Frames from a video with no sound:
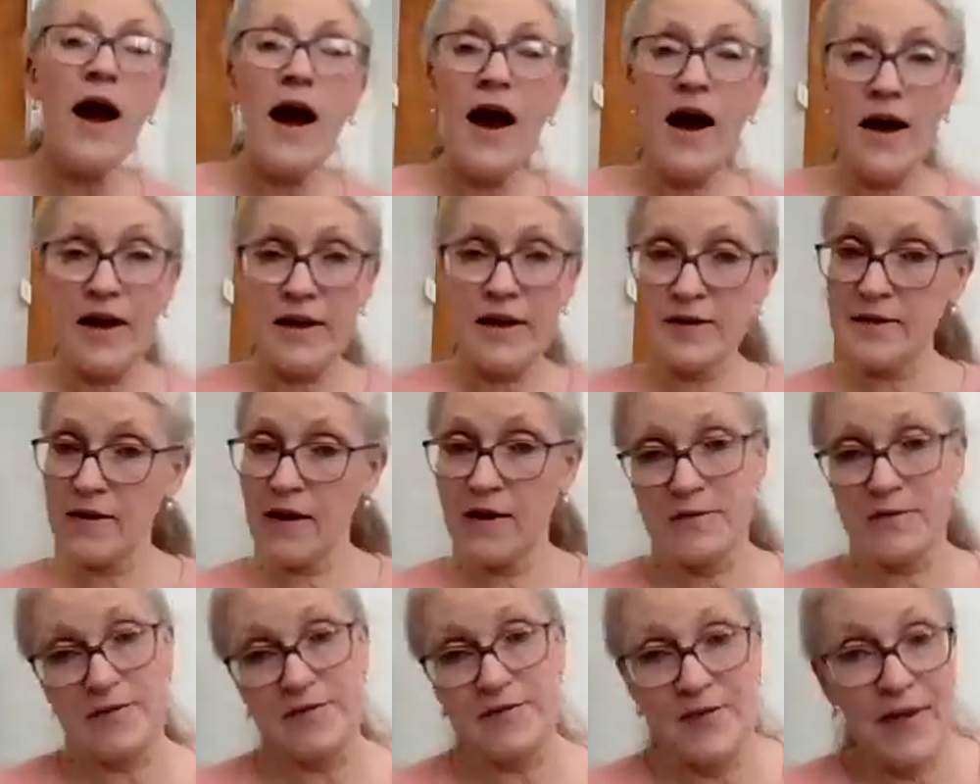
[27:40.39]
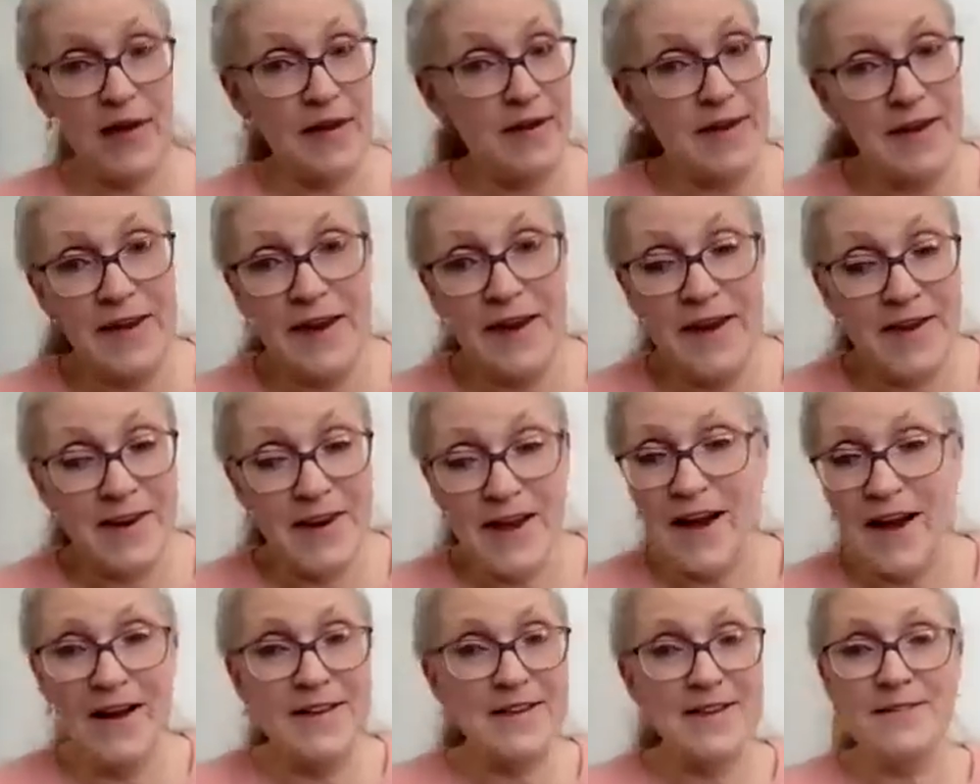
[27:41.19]
I
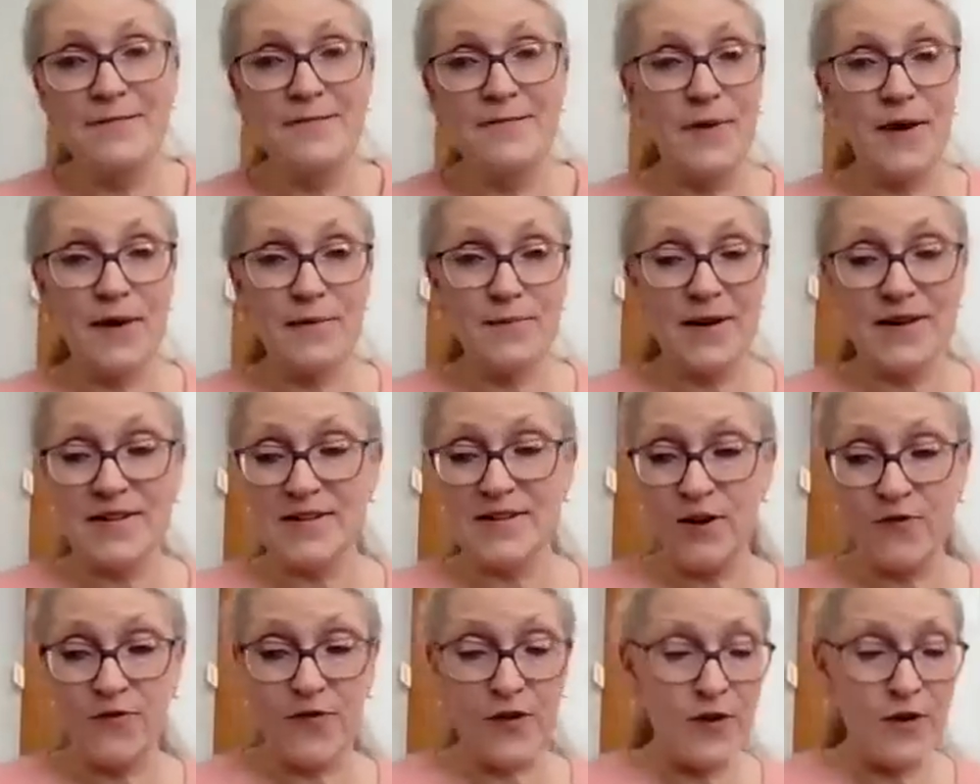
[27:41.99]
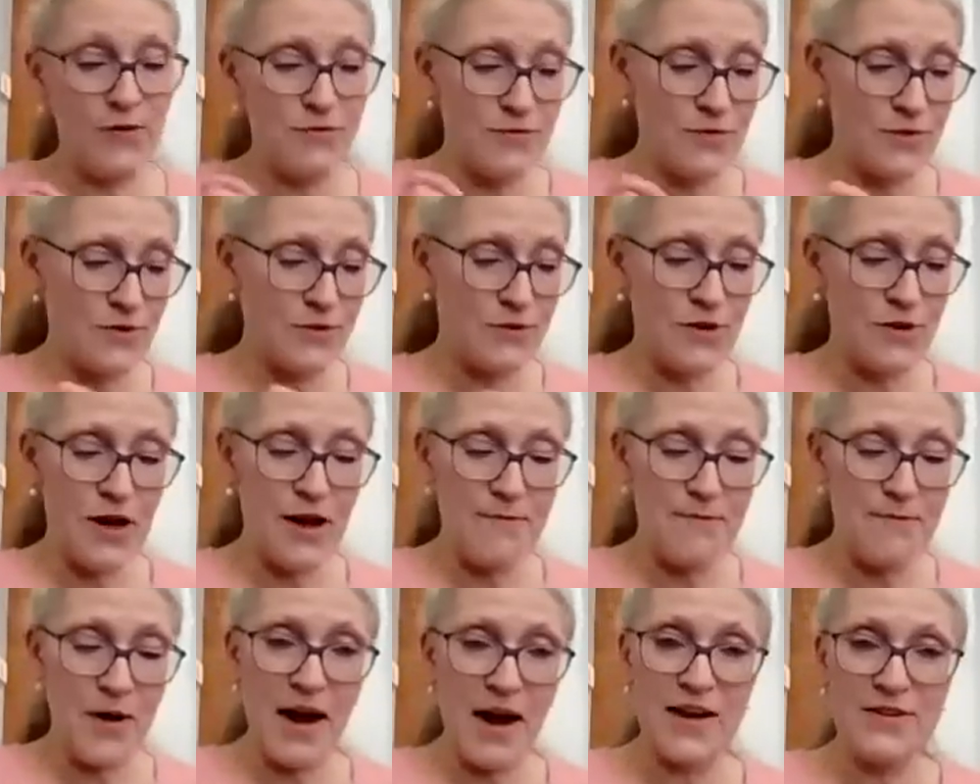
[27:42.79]
didn't make myself a cute little
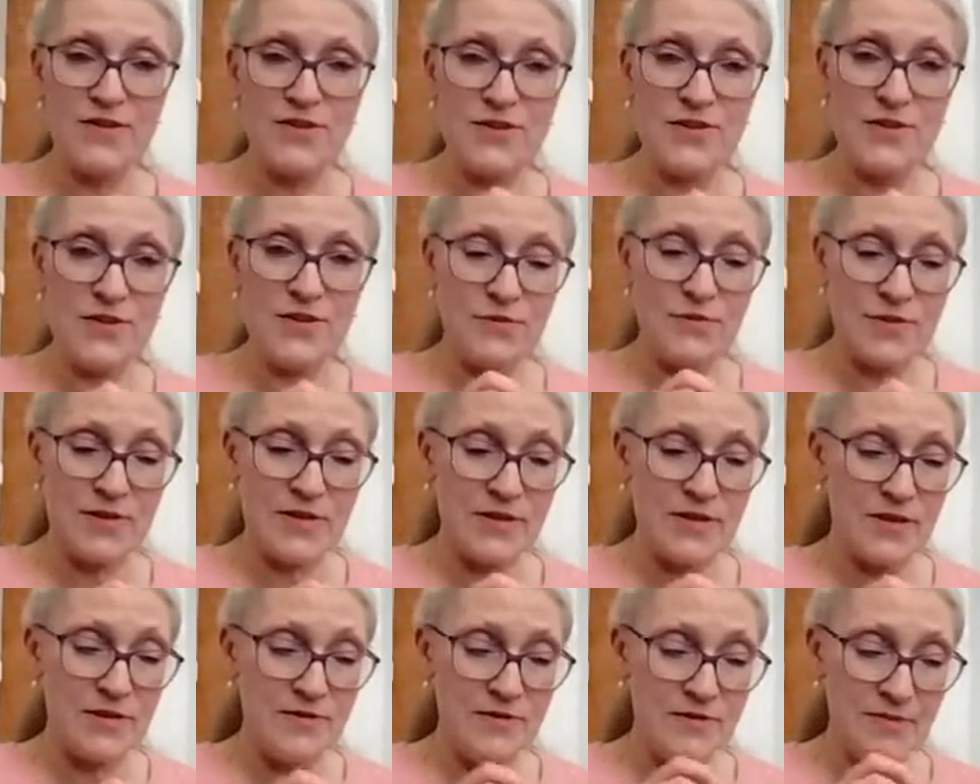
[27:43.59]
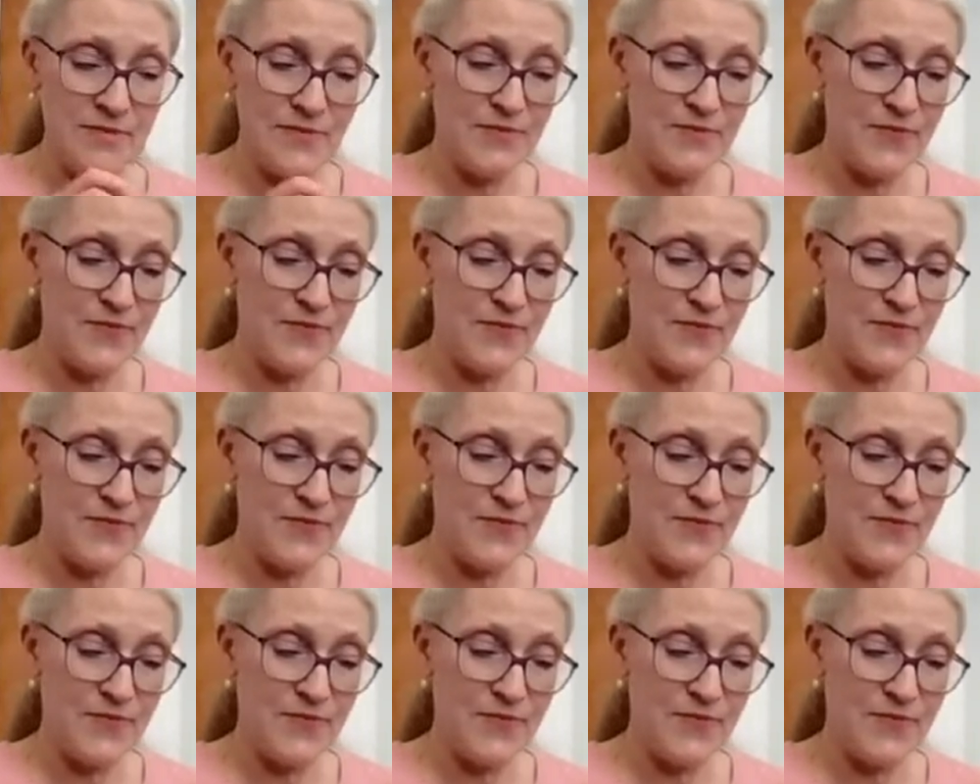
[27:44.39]
cup. I just used a